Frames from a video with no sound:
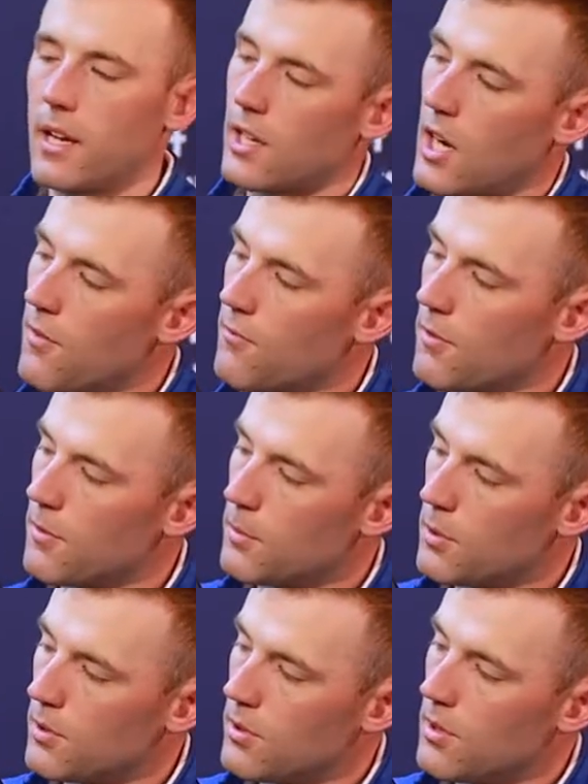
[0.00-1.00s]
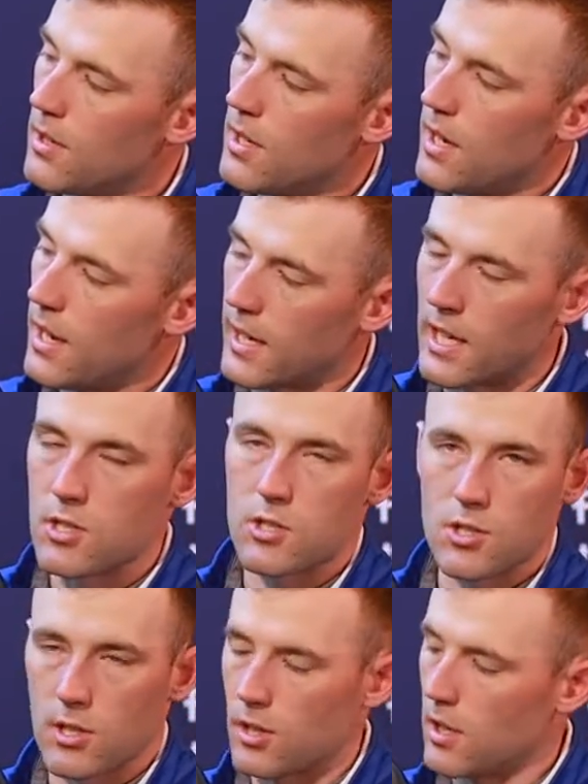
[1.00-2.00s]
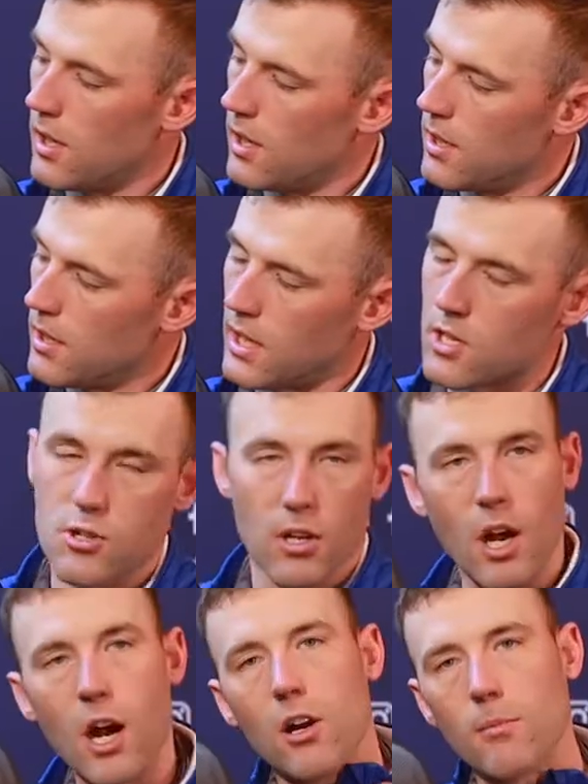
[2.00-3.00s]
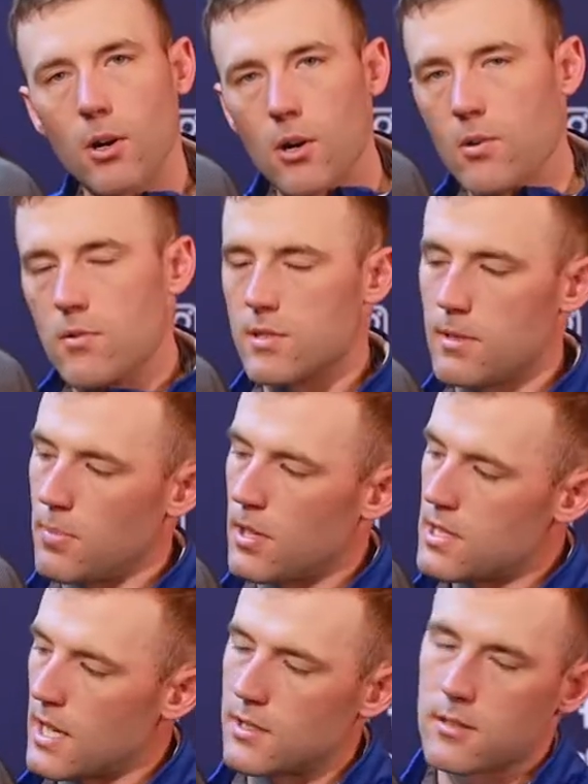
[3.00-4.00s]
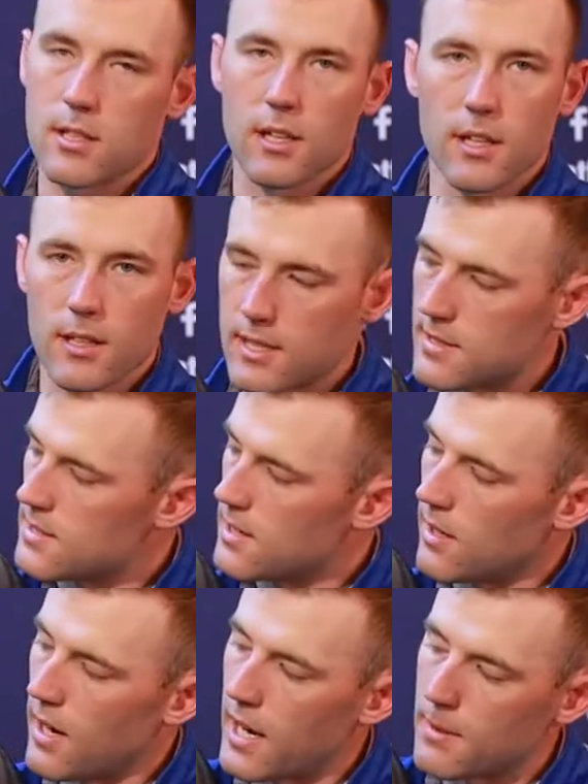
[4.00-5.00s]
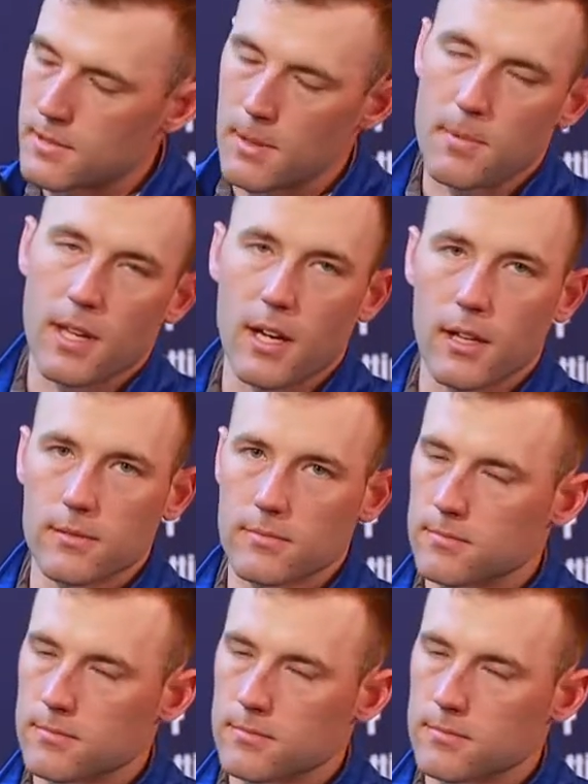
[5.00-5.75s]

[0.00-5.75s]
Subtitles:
and comfortable against your collarbones and protect the necessary items up there.